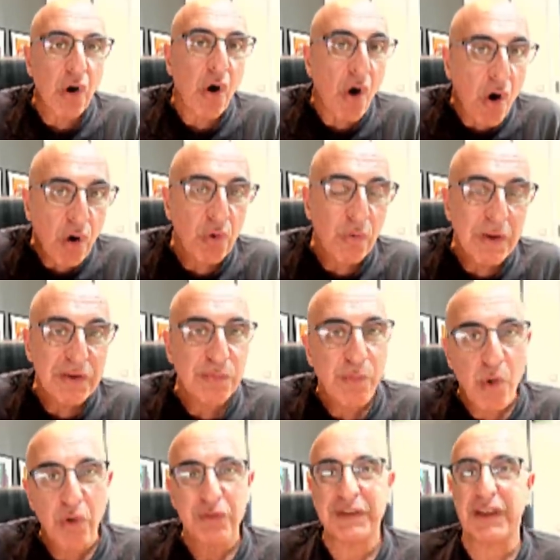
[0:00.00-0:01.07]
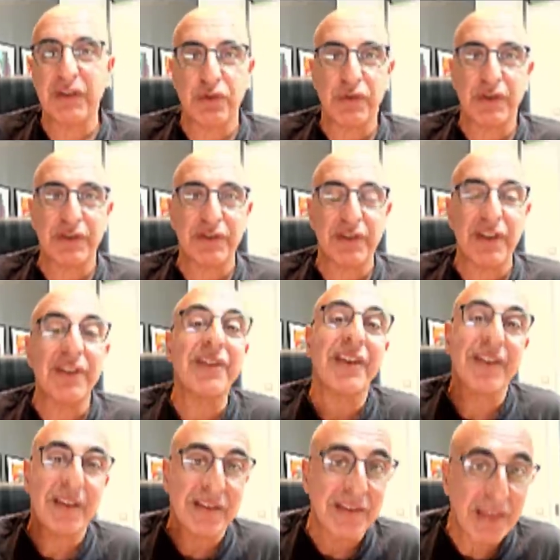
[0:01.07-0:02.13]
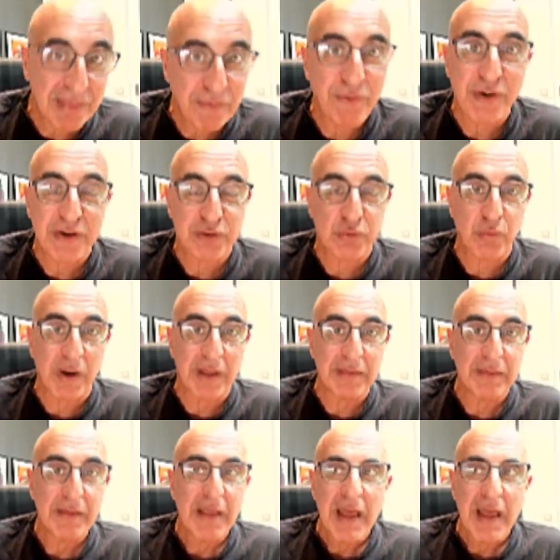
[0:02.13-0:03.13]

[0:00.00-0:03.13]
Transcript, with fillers: always more dangerous than the, than the first one.